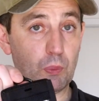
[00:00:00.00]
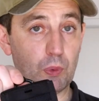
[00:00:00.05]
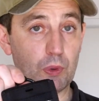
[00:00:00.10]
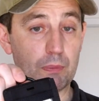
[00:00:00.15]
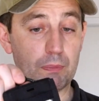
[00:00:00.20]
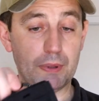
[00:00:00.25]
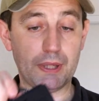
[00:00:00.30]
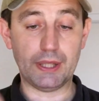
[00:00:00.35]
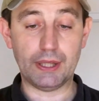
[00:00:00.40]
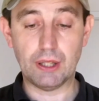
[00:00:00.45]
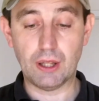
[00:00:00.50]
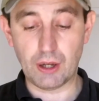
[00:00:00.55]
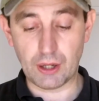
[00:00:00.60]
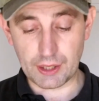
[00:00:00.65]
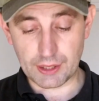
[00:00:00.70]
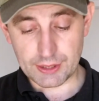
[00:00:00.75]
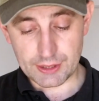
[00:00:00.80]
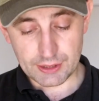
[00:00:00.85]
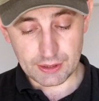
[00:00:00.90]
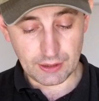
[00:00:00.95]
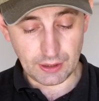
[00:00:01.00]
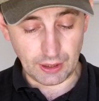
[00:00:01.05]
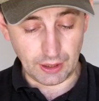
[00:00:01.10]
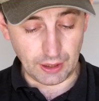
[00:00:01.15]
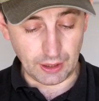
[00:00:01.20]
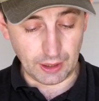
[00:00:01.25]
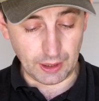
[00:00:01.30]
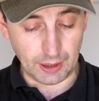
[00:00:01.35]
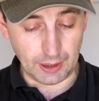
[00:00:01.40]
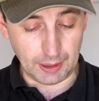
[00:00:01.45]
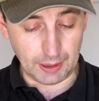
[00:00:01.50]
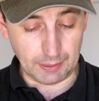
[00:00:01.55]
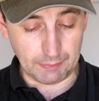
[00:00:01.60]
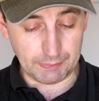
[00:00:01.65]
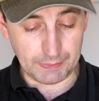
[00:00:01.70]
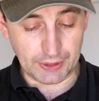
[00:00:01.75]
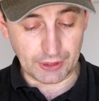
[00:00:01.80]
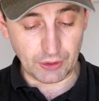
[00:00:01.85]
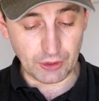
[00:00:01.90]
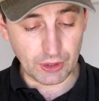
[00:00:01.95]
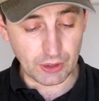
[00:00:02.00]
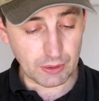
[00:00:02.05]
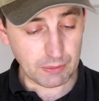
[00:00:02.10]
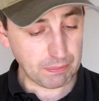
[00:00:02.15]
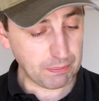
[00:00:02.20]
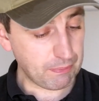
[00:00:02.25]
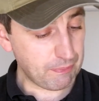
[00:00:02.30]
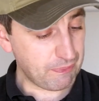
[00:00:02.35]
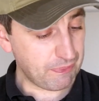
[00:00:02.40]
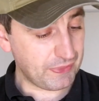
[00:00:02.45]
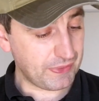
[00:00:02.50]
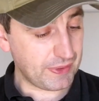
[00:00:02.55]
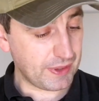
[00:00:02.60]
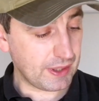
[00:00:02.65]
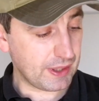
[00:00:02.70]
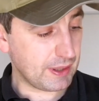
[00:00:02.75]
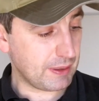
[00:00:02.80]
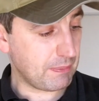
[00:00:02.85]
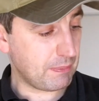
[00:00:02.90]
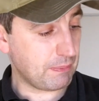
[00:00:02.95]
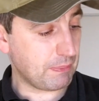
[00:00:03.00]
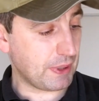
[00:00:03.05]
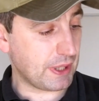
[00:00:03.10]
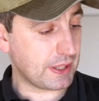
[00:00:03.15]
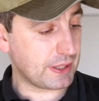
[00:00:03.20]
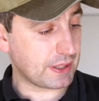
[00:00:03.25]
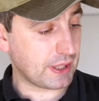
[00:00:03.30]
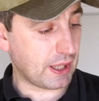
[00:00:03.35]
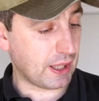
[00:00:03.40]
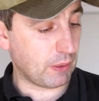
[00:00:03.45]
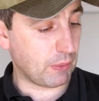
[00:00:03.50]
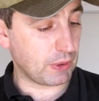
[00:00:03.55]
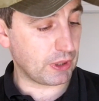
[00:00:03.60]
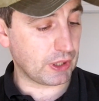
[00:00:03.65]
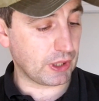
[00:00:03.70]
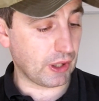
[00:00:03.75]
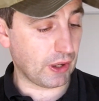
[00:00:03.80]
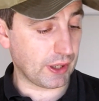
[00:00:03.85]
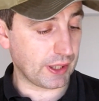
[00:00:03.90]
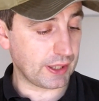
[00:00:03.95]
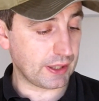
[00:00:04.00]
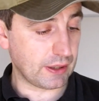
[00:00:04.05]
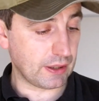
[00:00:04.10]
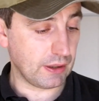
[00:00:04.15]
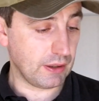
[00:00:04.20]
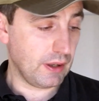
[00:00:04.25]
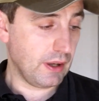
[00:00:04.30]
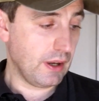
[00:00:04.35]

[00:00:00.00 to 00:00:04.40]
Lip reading: would be nice. The other piece that I would like